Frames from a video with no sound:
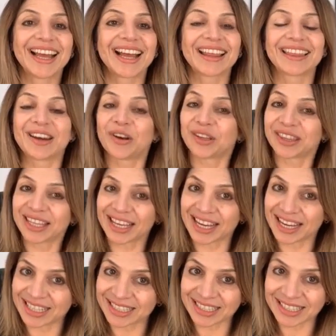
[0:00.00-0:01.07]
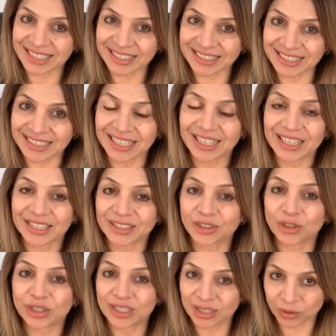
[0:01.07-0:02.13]
They're not the easiest to
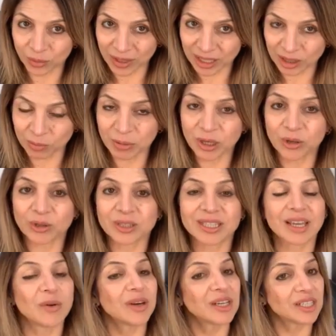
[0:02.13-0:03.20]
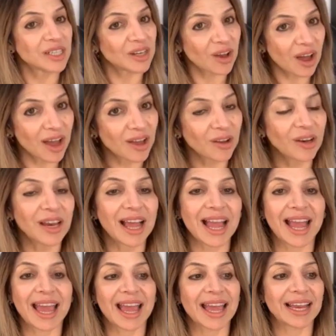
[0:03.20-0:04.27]
deal with, because they're in denial
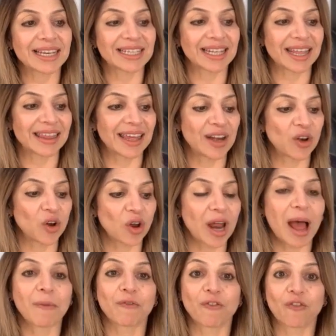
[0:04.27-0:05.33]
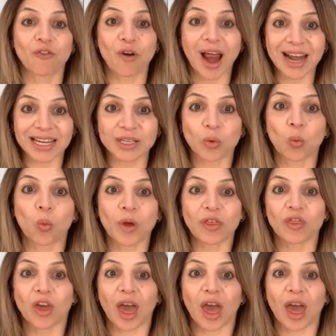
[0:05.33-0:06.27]
and they're not upfront with